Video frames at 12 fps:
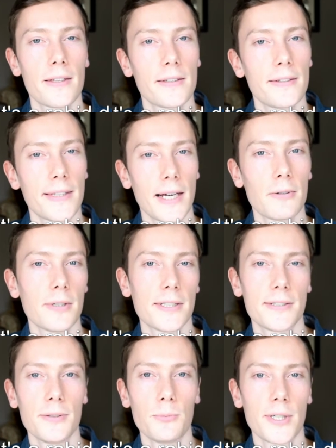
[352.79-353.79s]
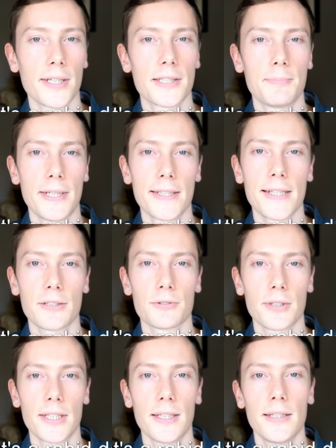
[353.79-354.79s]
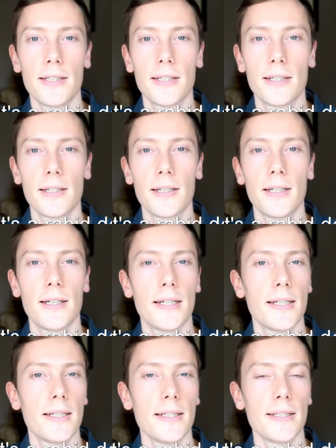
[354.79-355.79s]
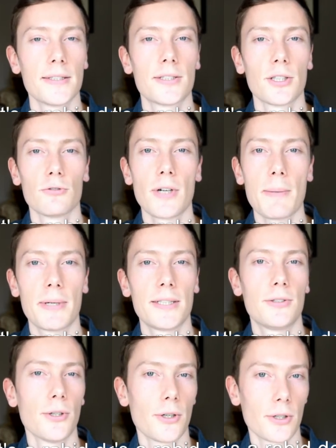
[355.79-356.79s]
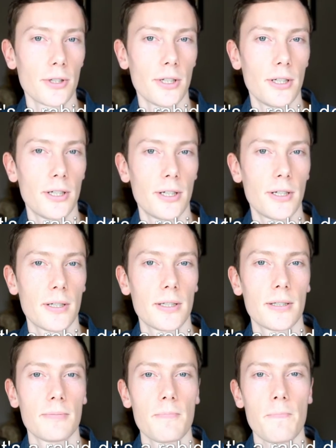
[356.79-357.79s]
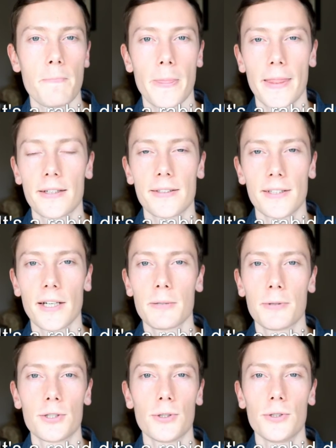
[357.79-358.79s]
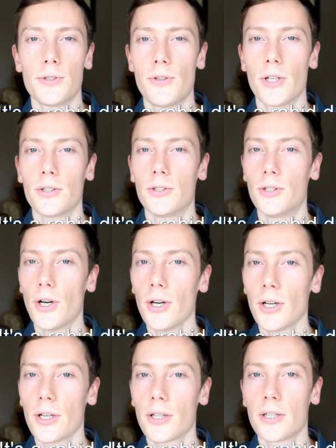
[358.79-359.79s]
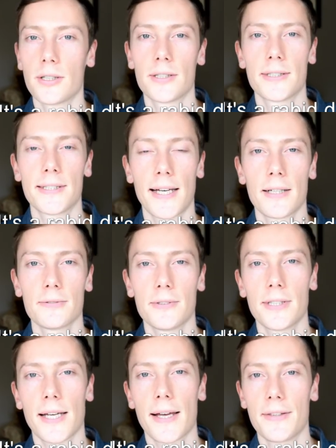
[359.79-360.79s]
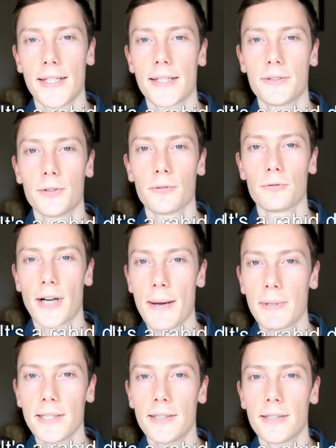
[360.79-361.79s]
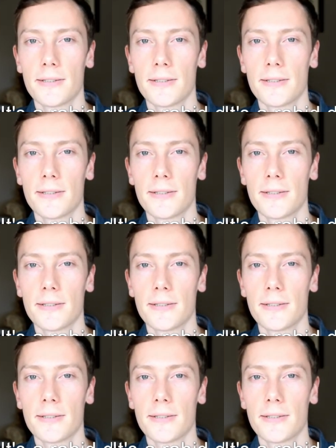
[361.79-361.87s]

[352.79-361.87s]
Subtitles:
Now listen when I speak naturally. It's a rabid dog. Did I produce the d sound at the end of rabid?